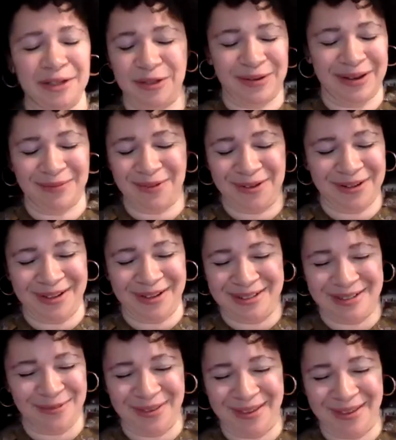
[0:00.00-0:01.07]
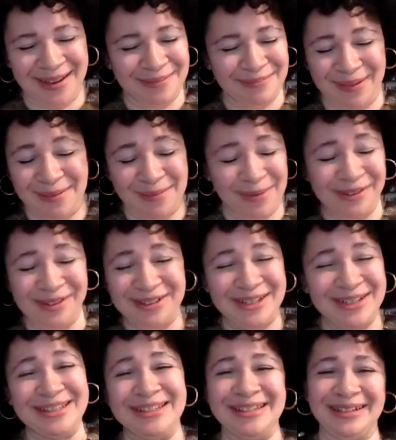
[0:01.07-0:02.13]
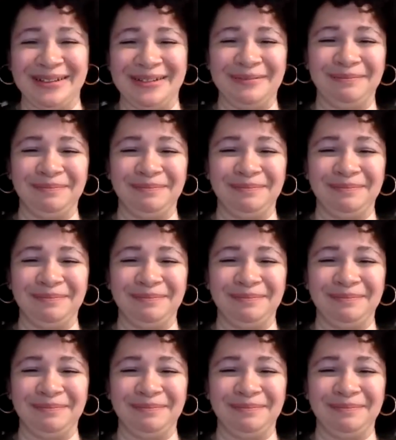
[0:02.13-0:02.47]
just don't have a good answer for that. My apologies.